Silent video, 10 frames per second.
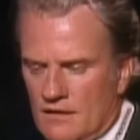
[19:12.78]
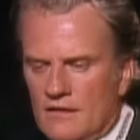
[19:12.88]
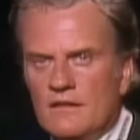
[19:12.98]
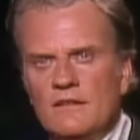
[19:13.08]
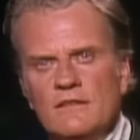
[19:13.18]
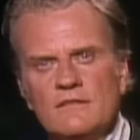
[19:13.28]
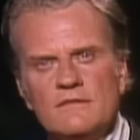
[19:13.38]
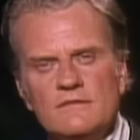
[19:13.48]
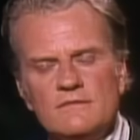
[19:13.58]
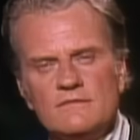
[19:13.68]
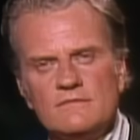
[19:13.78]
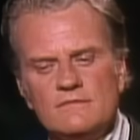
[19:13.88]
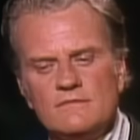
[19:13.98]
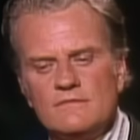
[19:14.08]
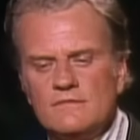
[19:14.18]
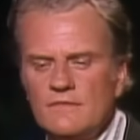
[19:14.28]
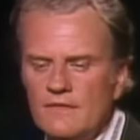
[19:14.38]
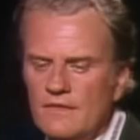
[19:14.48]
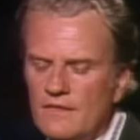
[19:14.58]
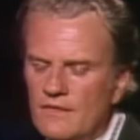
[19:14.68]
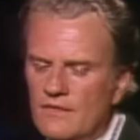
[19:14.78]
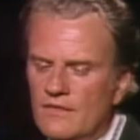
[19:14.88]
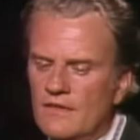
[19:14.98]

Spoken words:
(no one is talking)